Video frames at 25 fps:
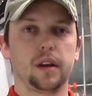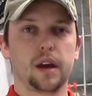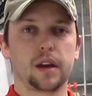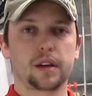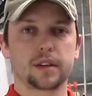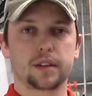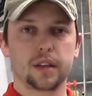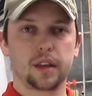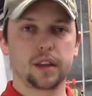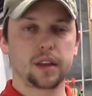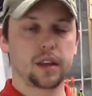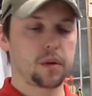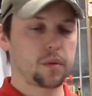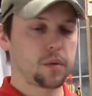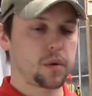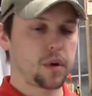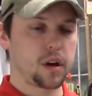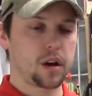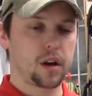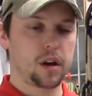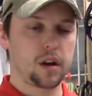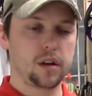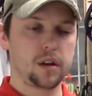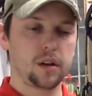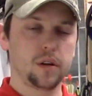next thing that we're
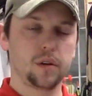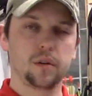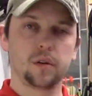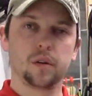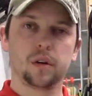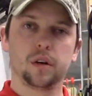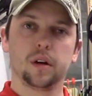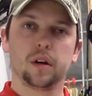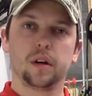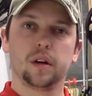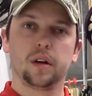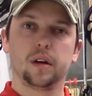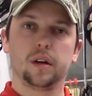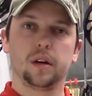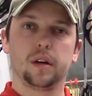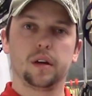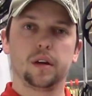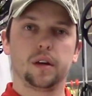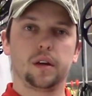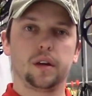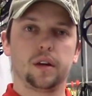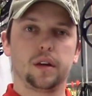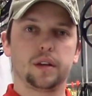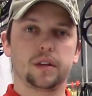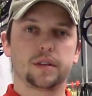going to do
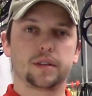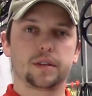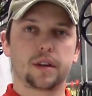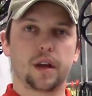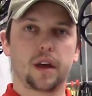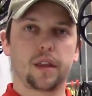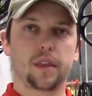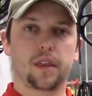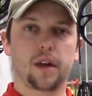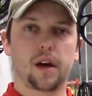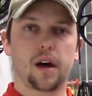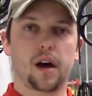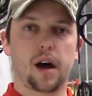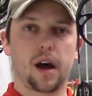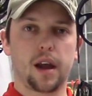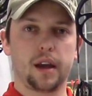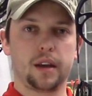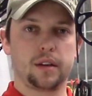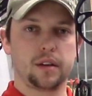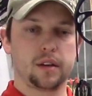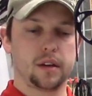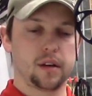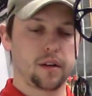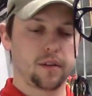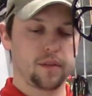is set the
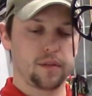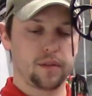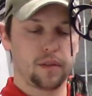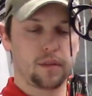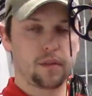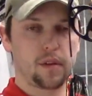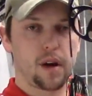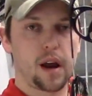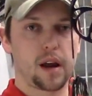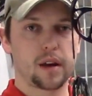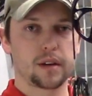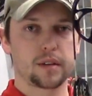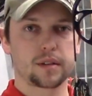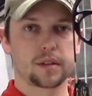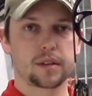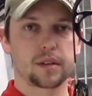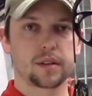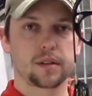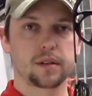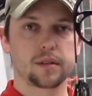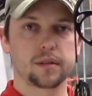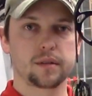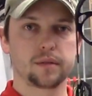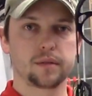height of the rest.